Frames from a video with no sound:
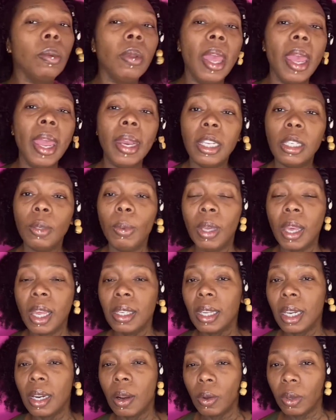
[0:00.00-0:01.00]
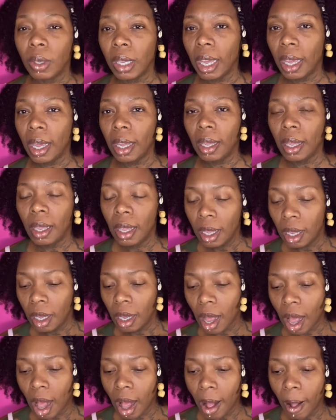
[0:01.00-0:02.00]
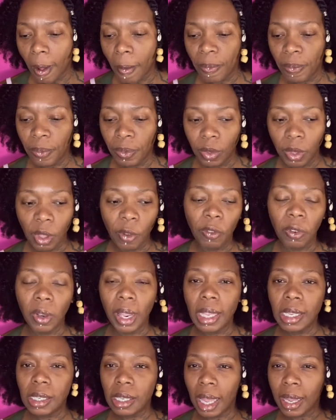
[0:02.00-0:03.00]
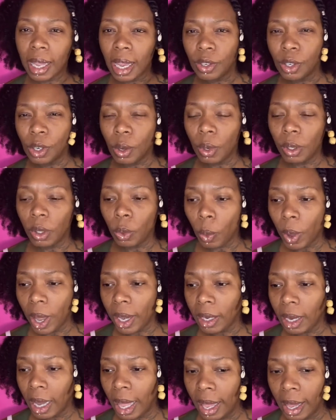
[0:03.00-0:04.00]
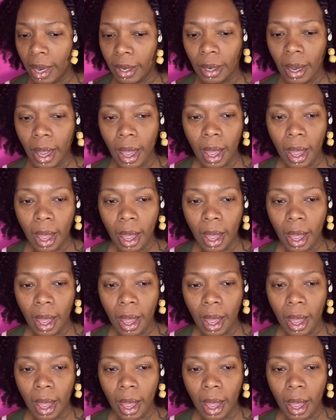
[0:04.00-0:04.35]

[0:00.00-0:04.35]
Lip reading: and it's because I don't get the flakes like I do with Wetline.